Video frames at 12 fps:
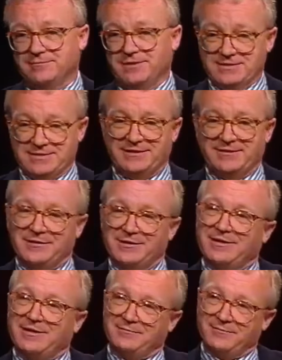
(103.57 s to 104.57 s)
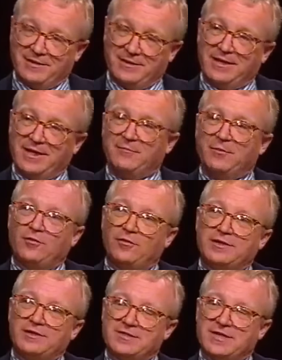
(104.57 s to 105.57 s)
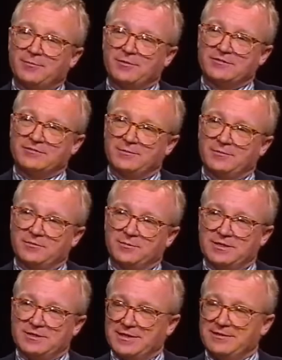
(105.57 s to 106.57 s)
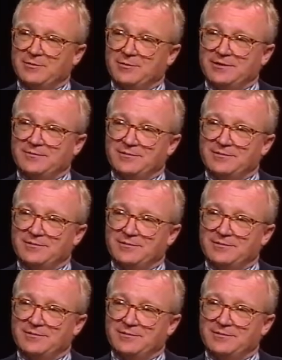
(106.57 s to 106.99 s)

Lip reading: as editing, I have all the examples of doublespeak sent to me.